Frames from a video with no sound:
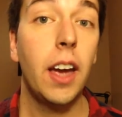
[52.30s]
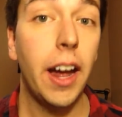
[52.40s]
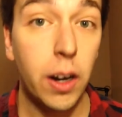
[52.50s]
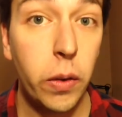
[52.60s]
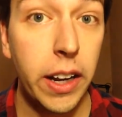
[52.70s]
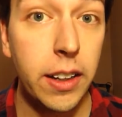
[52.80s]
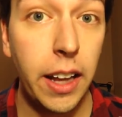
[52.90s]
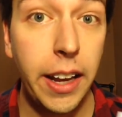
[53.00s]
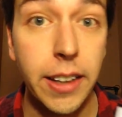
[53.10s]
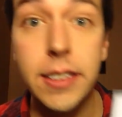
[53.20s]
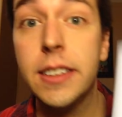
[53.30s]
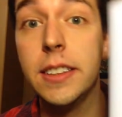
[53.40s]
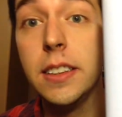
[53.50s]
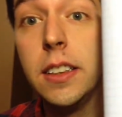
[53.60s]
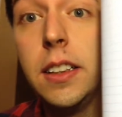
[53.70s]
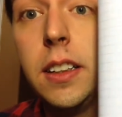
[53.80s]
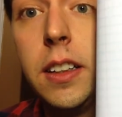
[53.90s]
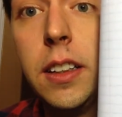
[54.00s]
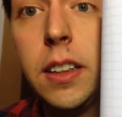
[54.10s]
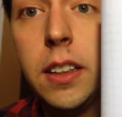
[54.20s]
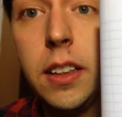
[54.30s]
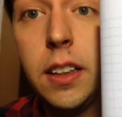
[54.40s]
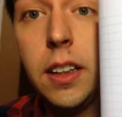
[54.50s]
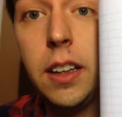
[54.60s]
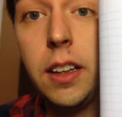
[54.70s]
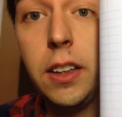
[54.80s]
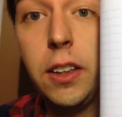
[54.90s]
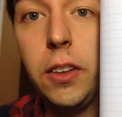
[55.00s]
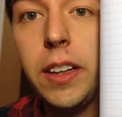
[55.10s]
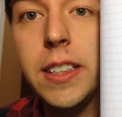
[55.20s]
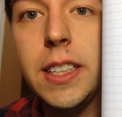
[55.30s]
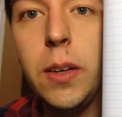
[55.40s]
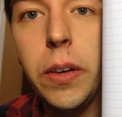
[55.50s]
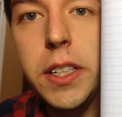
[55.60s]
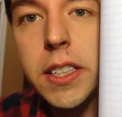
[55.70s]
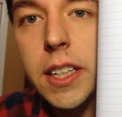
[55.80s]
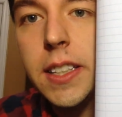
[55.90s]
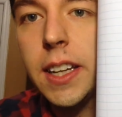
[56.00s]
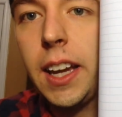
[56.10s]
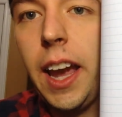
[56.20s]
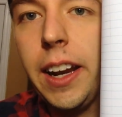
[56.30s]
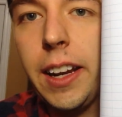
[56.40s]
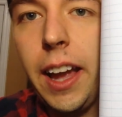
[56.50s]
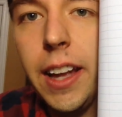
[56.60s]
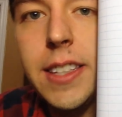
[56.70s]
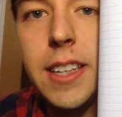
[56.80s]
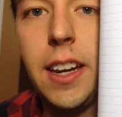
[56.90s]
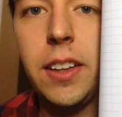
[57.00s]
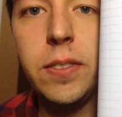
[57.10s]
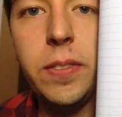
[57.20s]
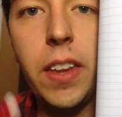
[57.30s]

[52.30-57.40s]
at a quick glance you can see which seats i can and can't sit in